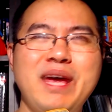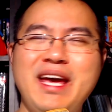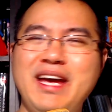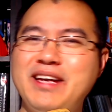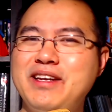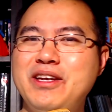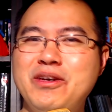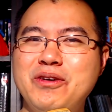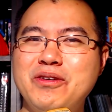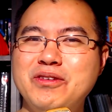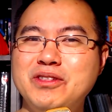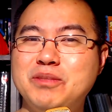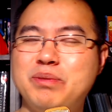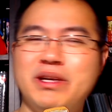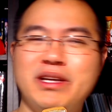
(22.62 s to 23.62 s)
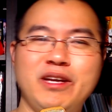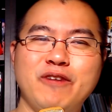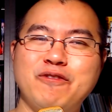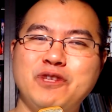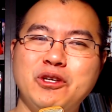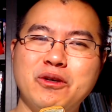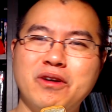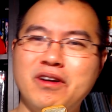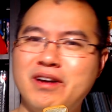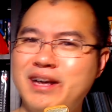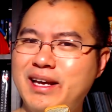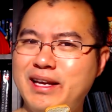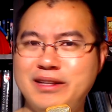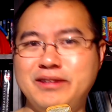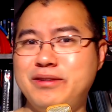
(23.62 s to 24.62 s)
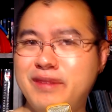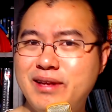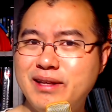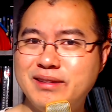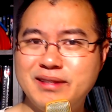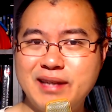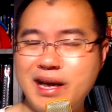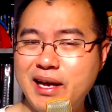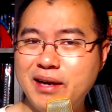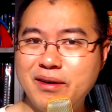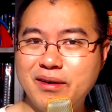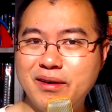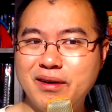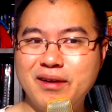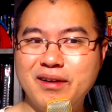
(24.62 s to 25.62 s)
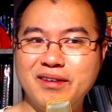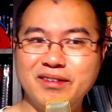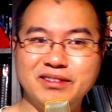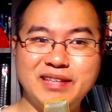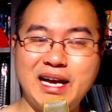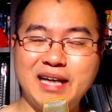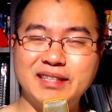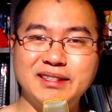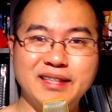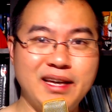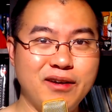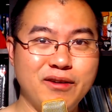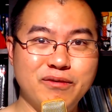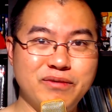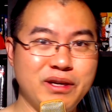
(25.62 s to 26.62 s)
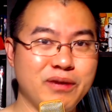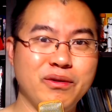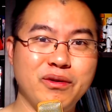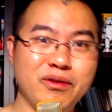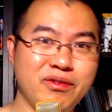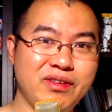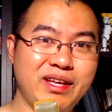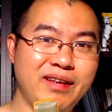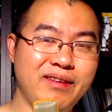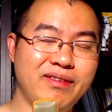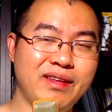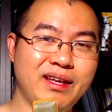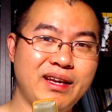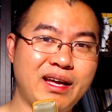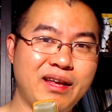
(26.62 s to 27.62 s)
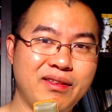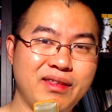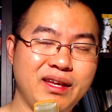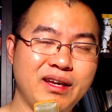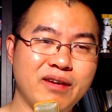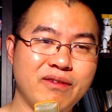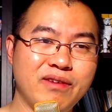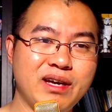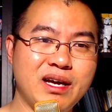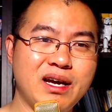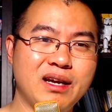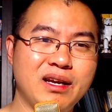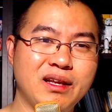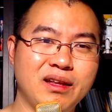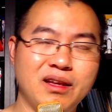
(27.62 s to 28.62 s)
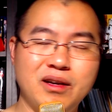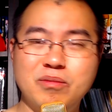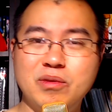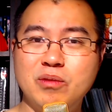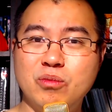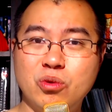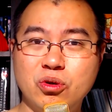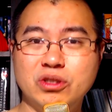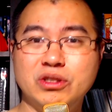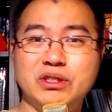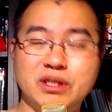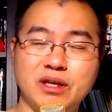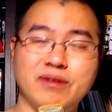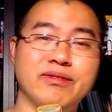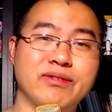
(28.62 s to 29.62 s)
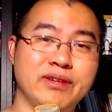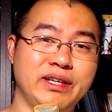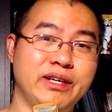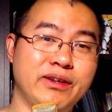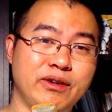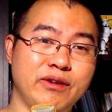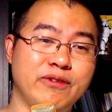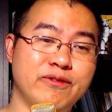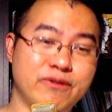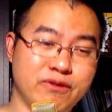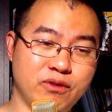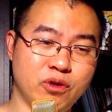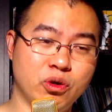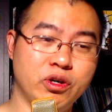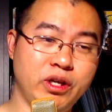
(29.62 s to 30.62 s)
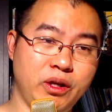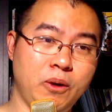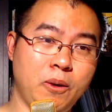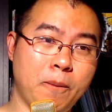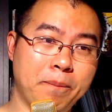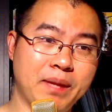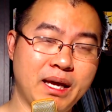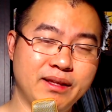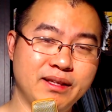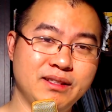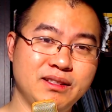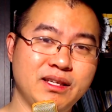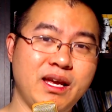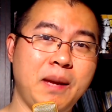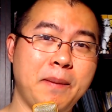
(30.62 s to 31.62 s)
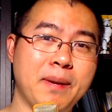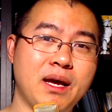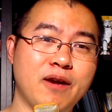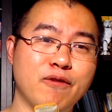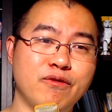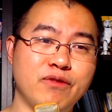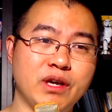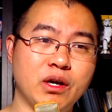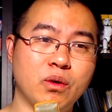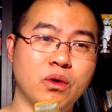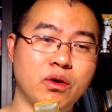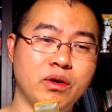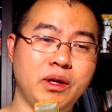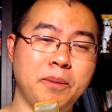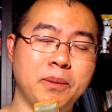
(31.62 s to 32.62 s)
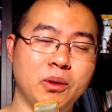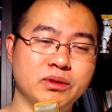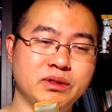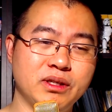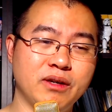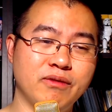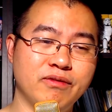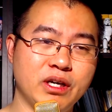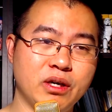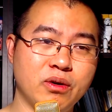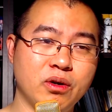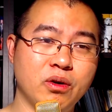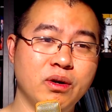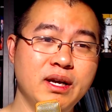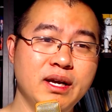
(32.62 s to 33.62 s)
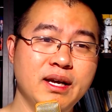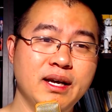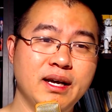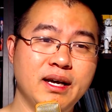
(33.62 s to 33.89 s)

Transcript: big news, but if you're into the Snyder, Zack Snyder Vero thing, then I think I've got a little bit more stuff here for you. Now, this is came out of Vero. He posted on Vero.